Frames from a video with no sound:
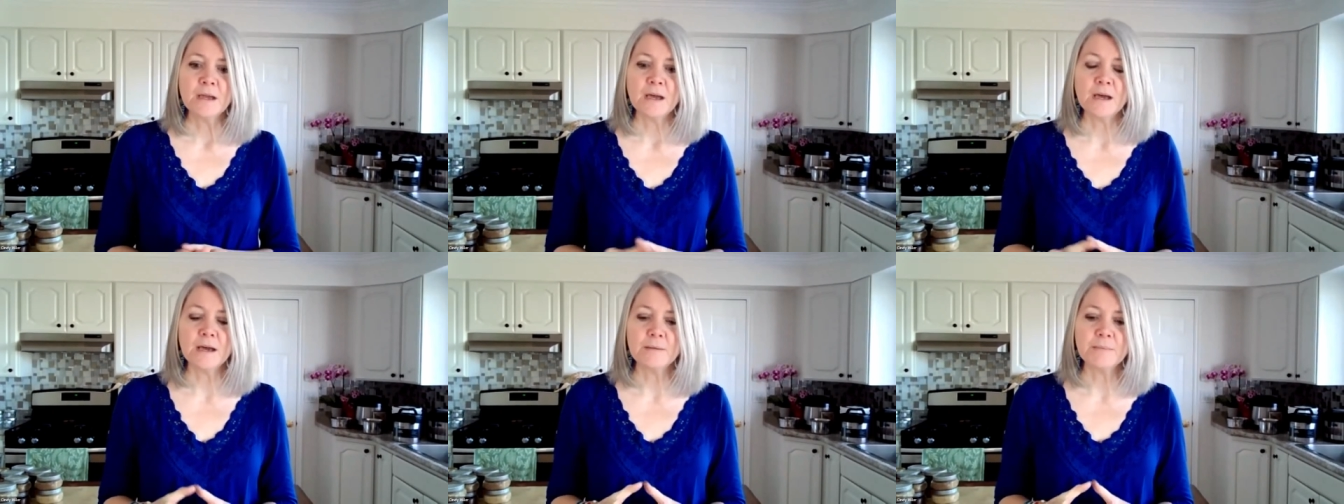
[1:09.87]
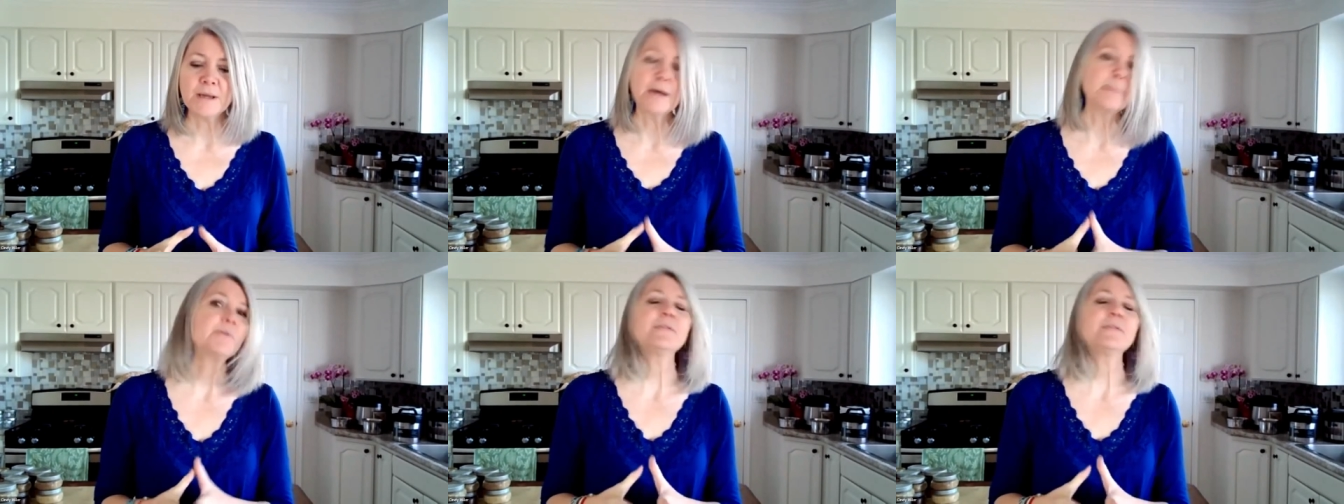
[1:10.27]
Um, a
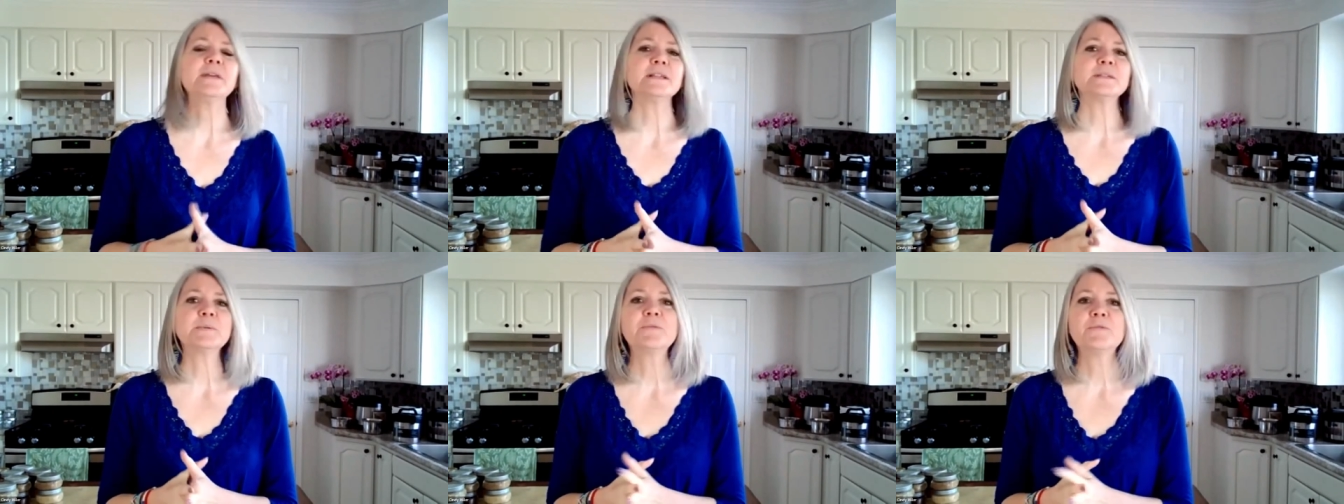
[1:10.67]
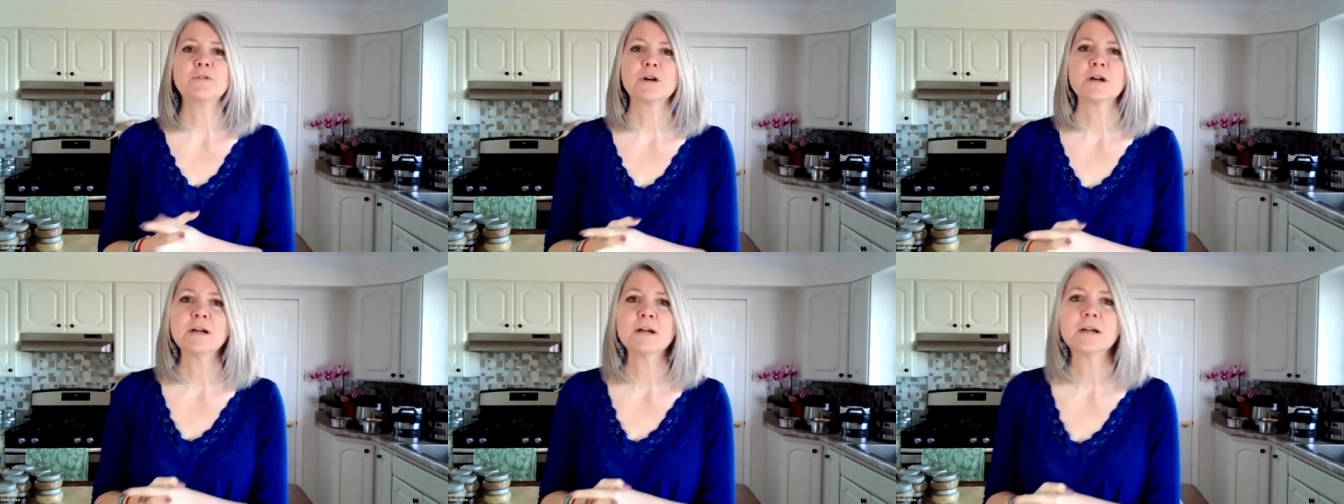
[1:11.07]
couple things
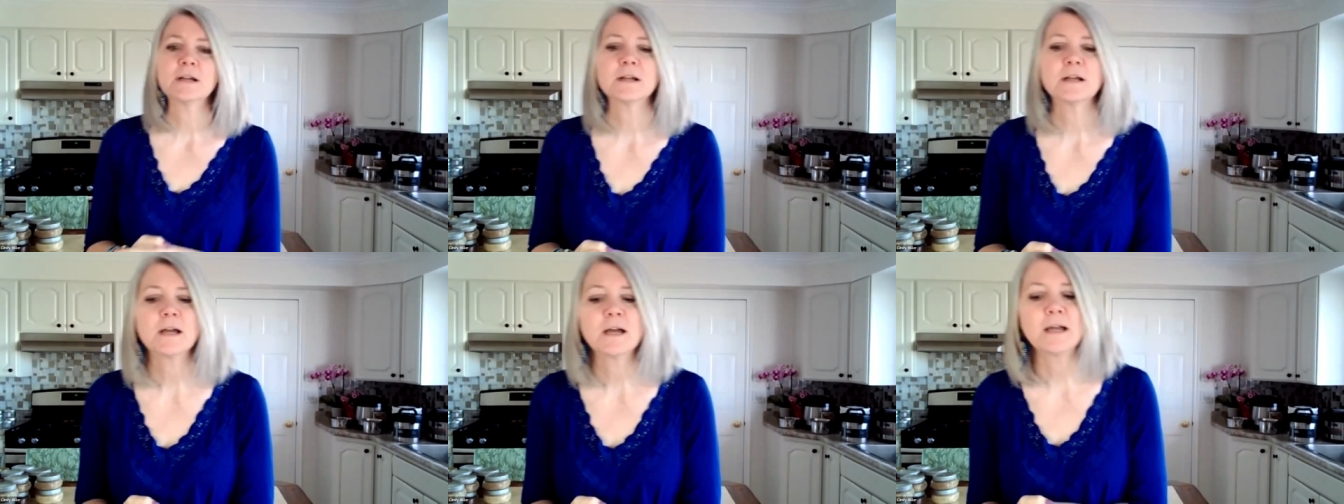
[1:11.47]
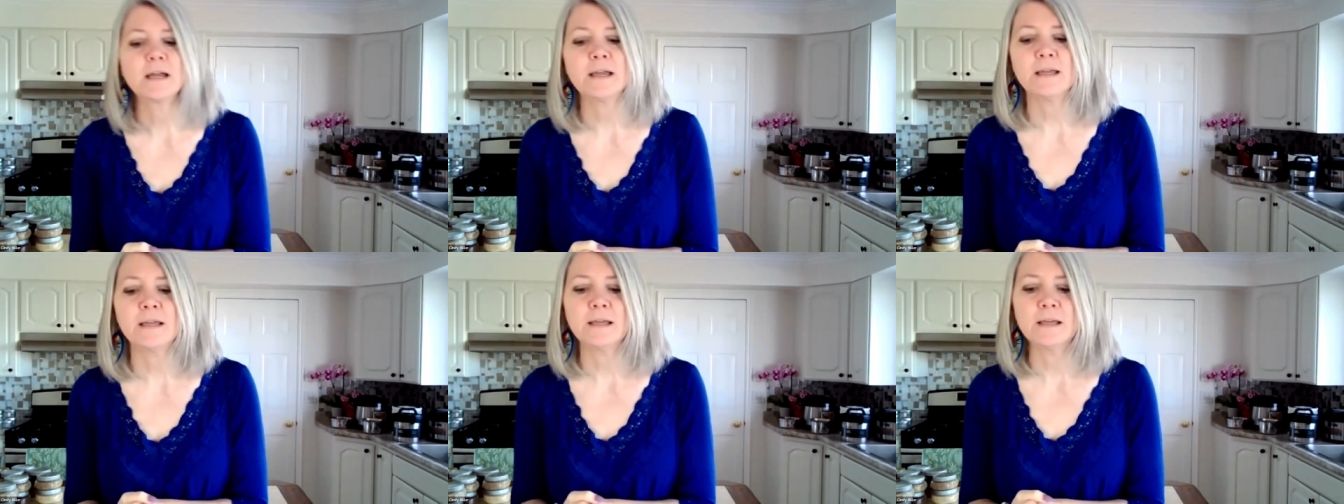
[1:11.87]
before
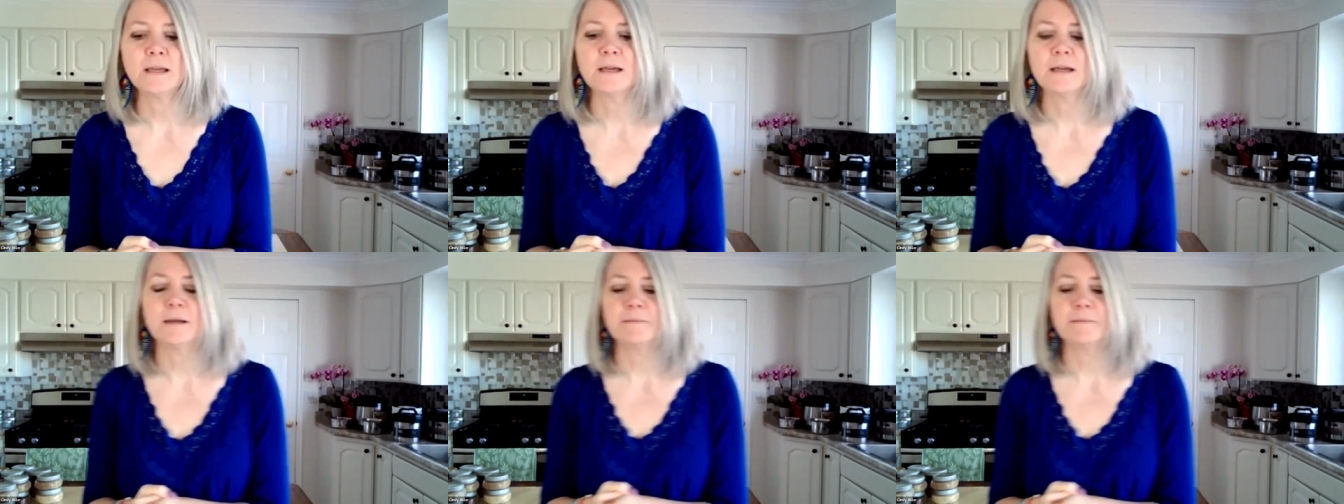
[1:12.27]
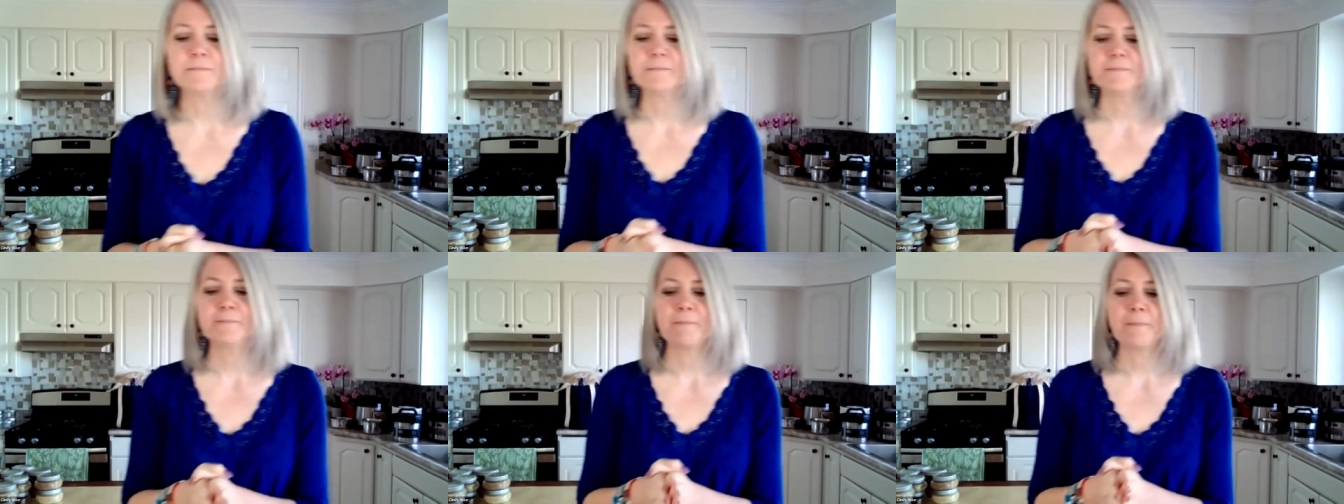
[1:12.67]
I
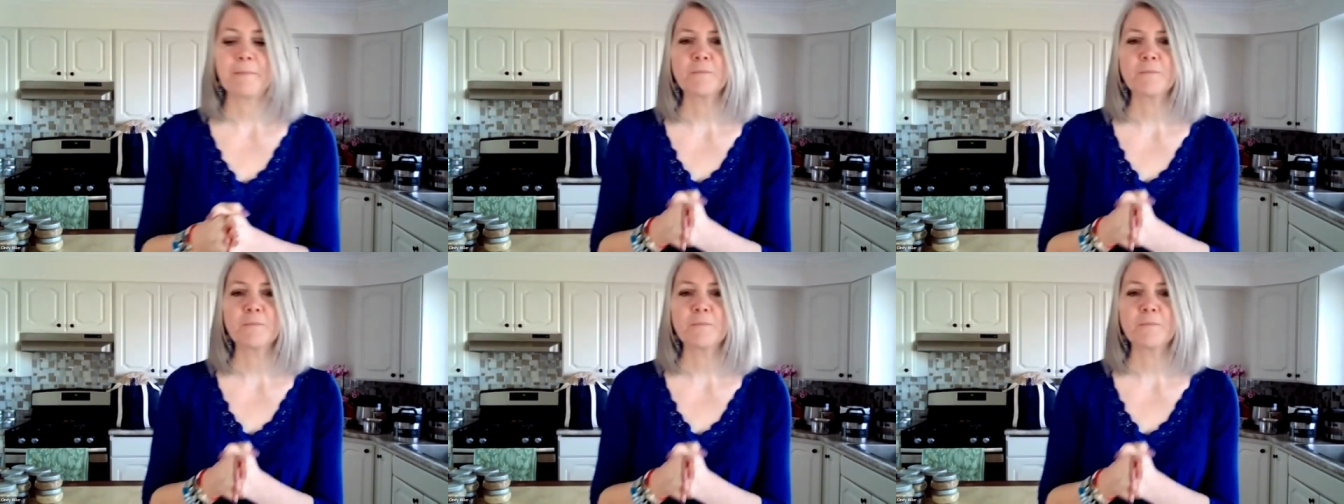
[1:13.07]
um,